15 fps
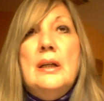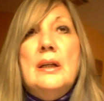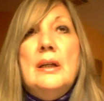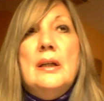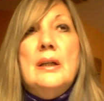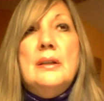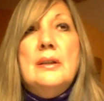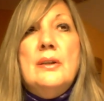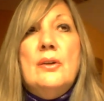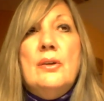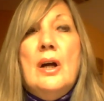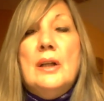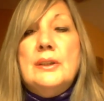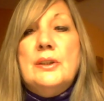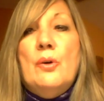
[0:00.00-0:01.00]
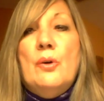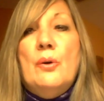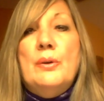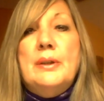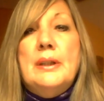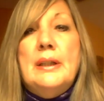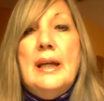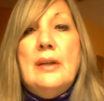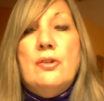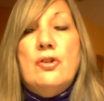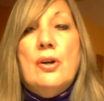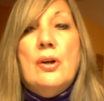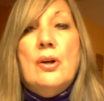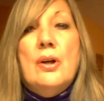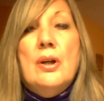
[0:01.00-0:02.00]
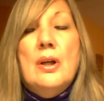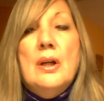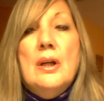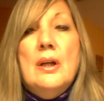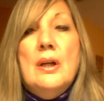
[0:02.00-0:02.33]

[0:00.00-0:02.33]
You can also go into nature